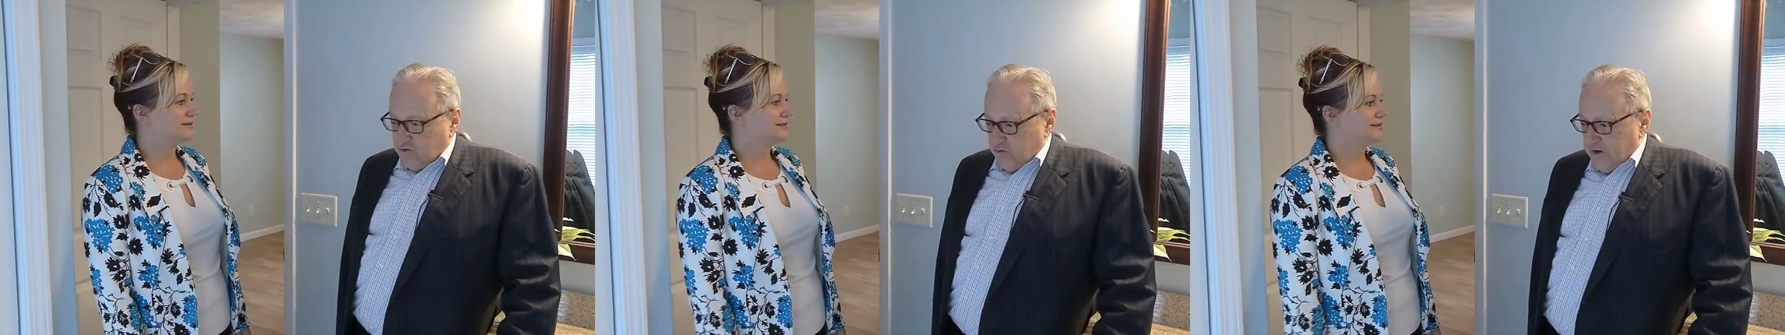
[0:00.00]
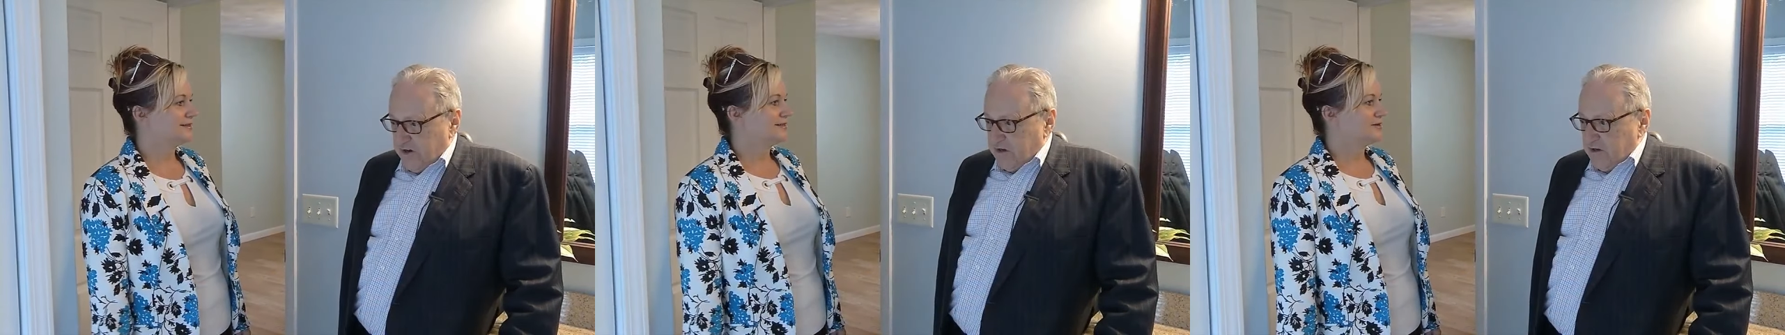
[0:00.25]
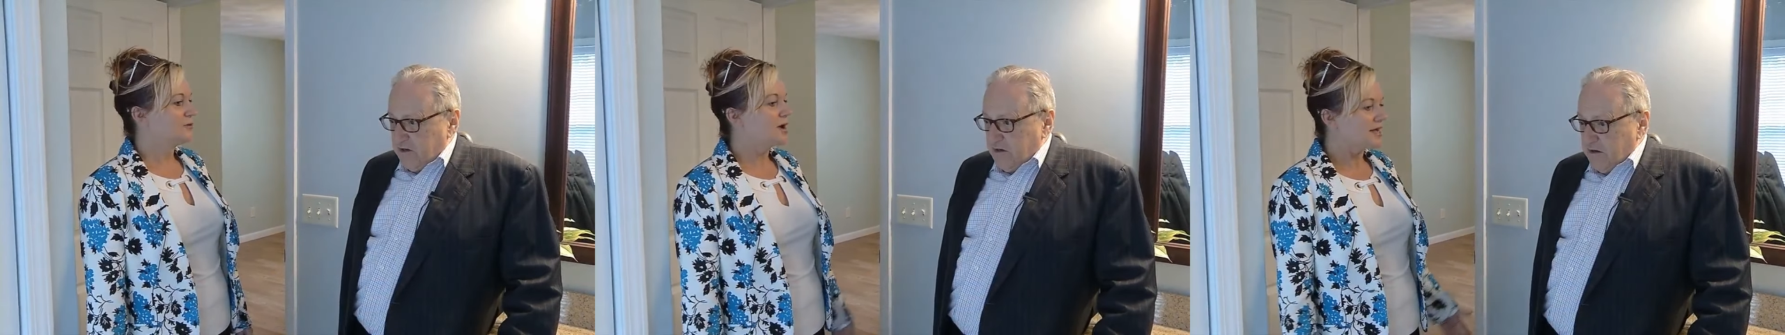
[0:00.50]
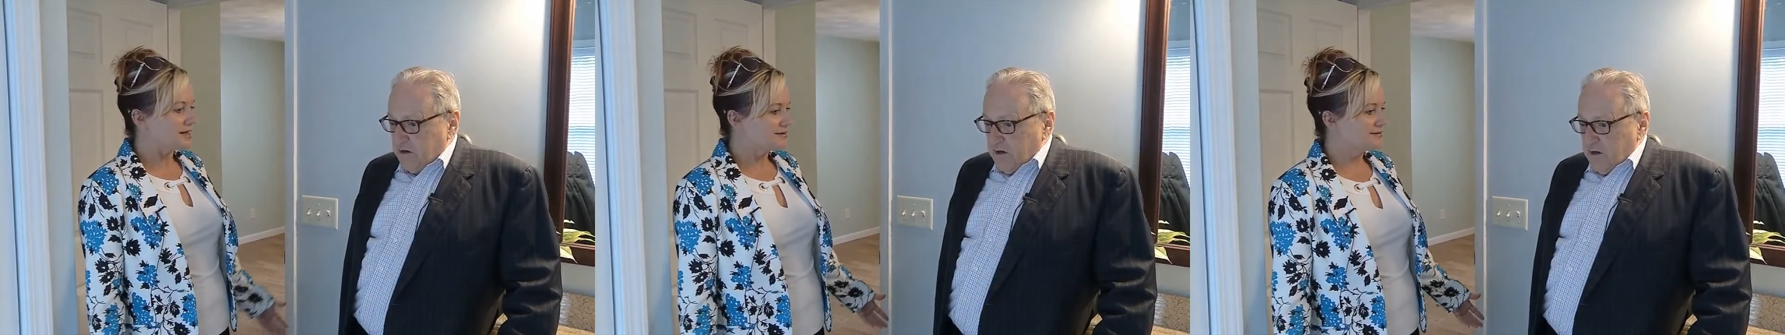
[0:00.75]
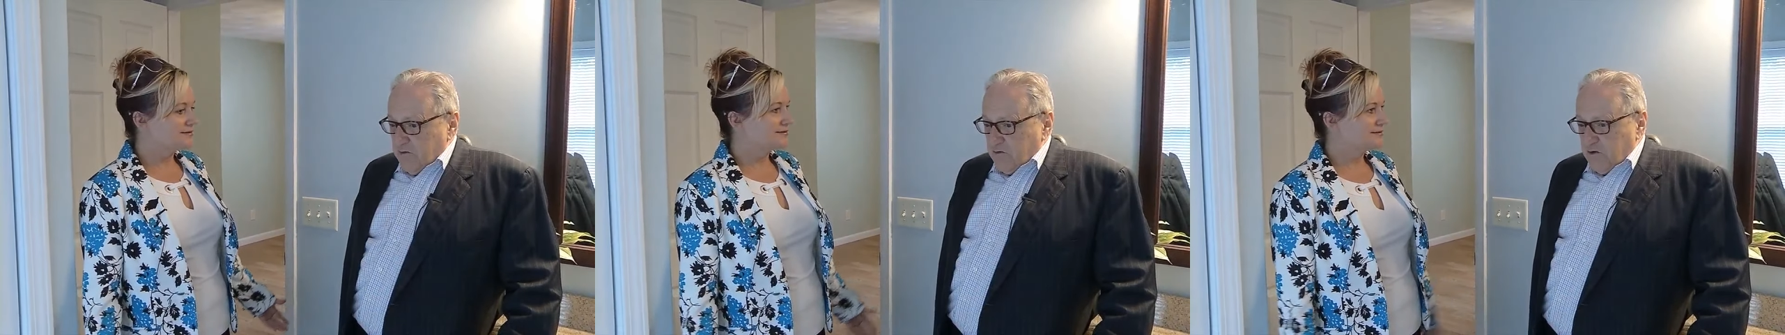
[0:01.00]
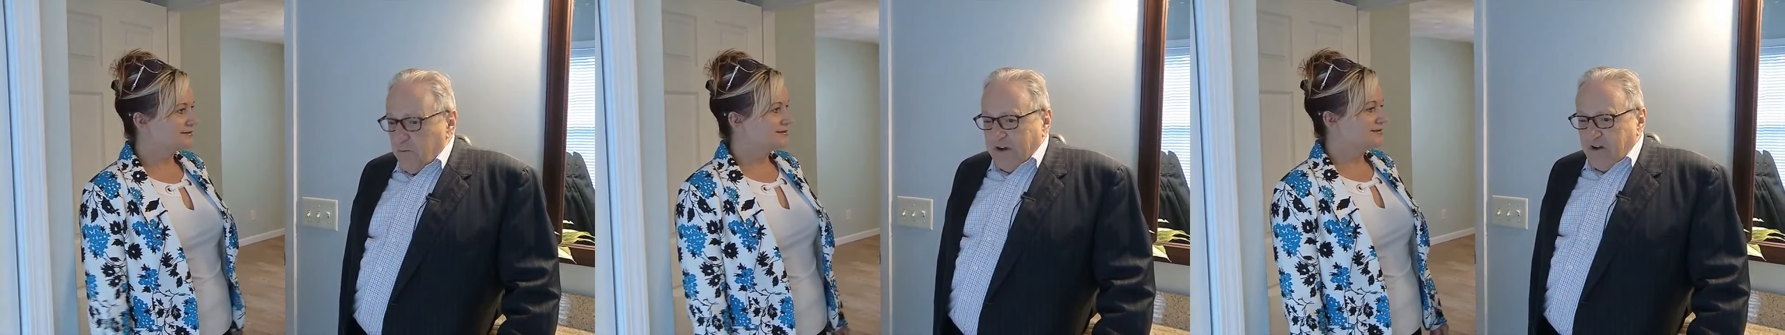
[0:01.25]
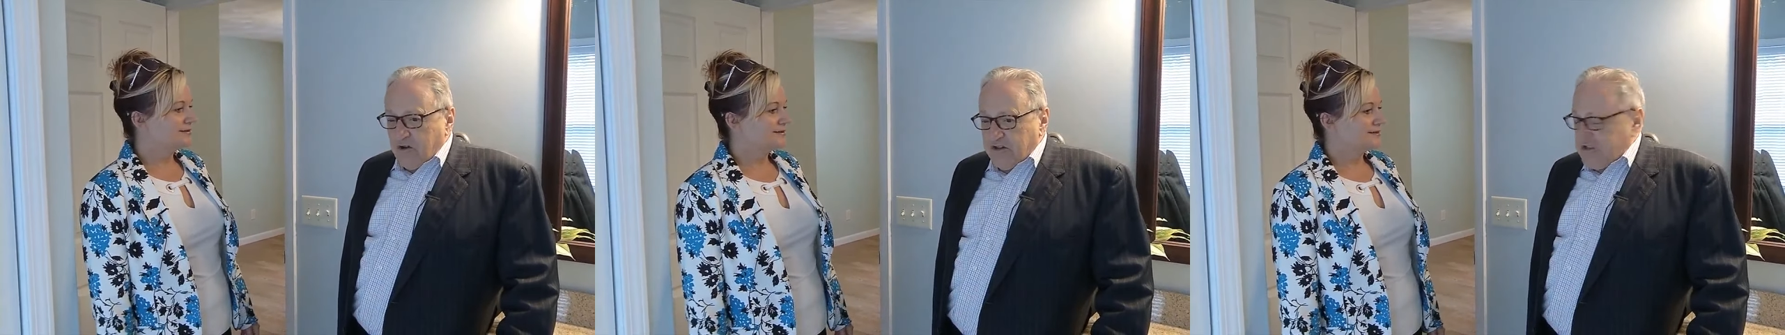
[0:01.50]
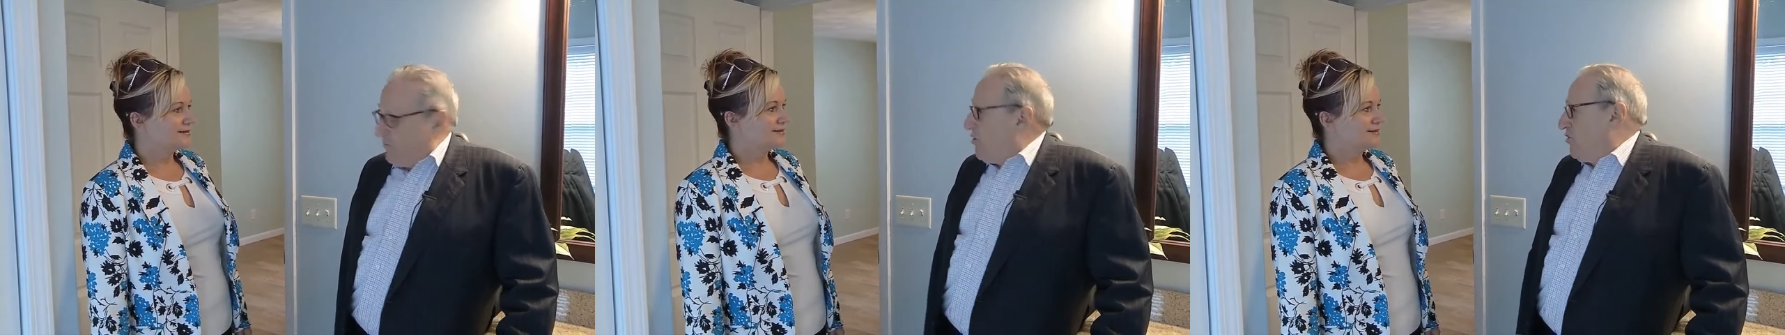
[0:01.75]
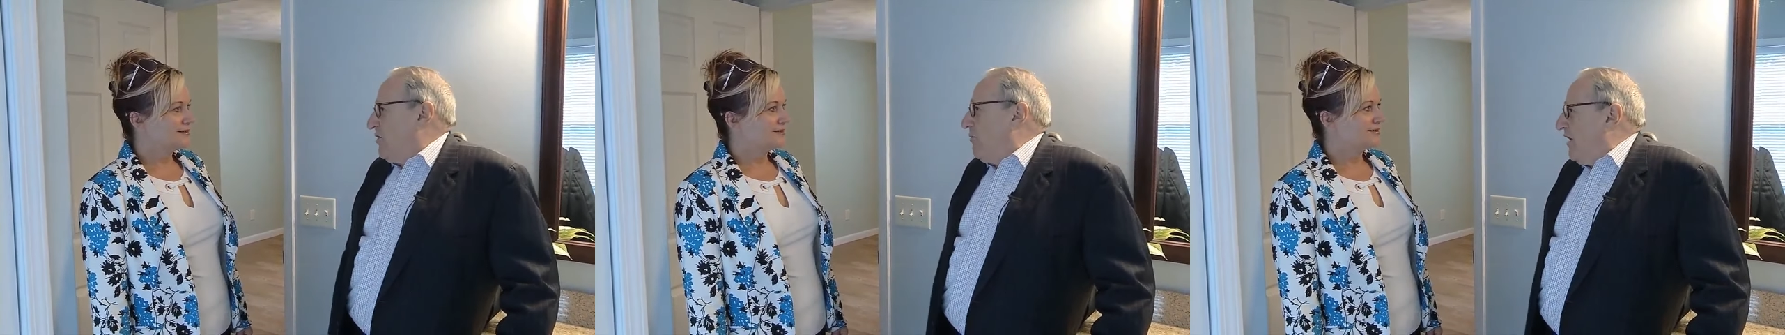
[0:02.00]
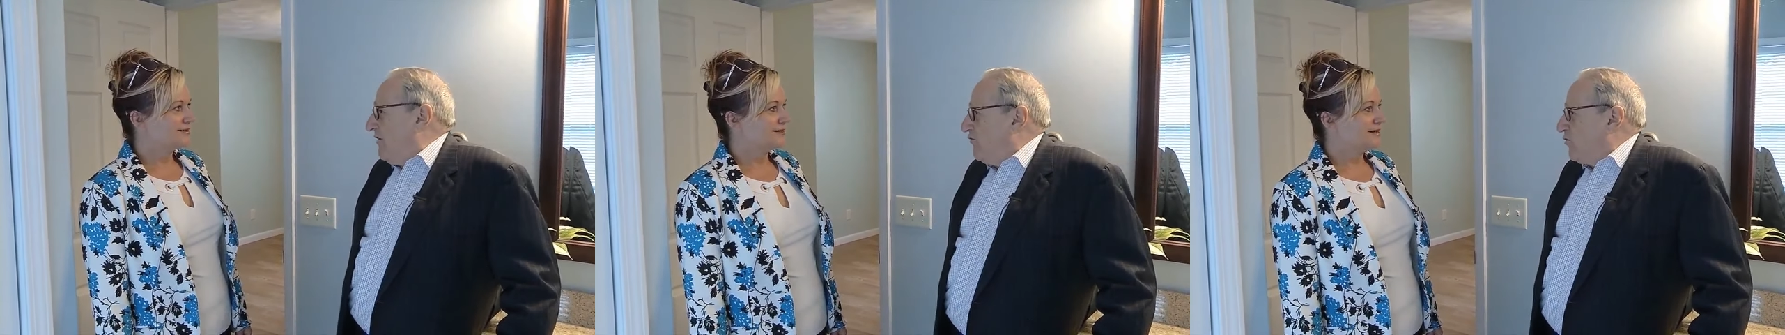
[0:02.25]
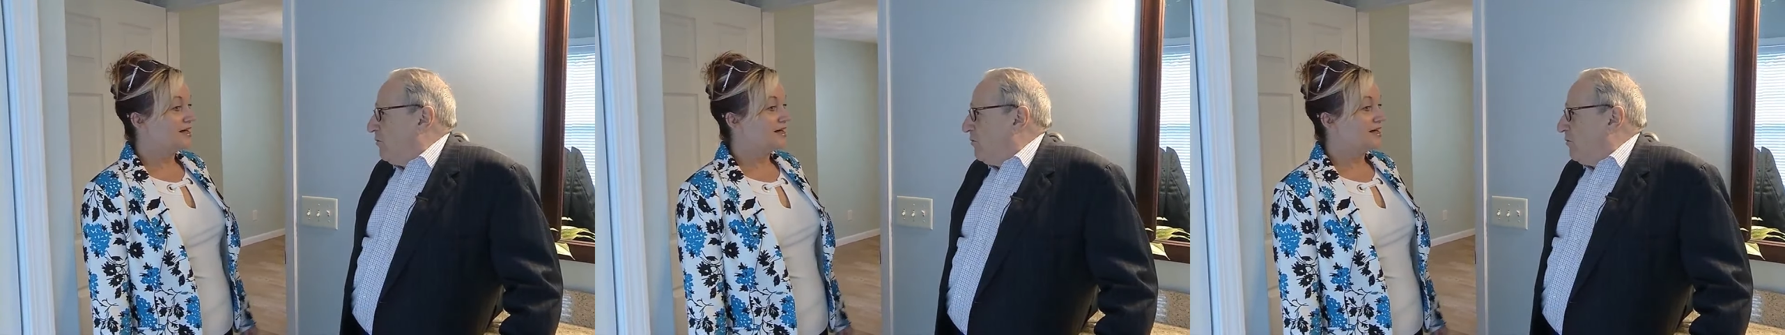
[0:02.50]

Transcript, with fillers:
Speaker 1: great. Right. You might call this a party bathroom.